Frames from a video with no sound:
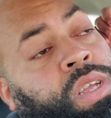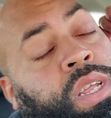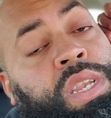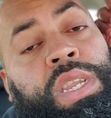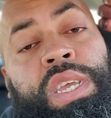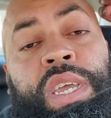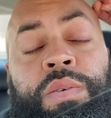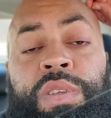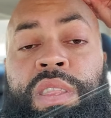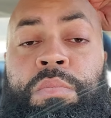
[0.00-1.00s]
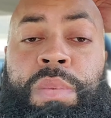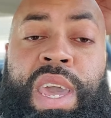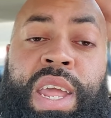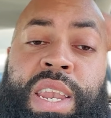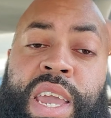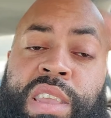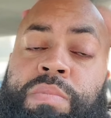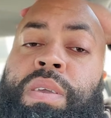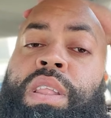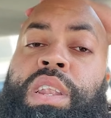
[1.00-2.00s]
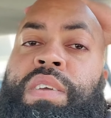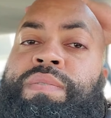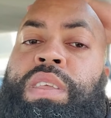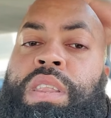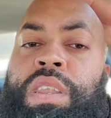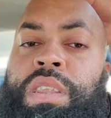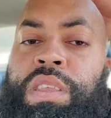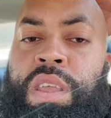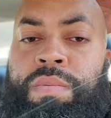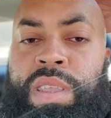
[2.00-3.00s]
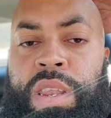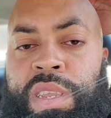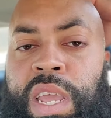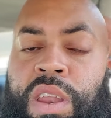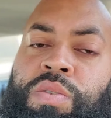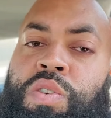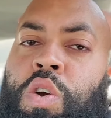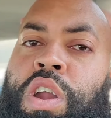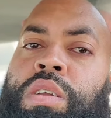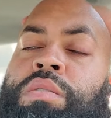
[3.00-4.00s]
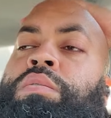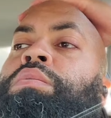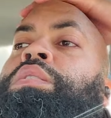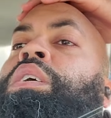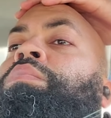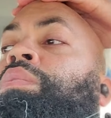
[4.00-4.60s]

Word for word: And then with the mandates being lifted in, you know I'm saying, the state of New York, you know what I'm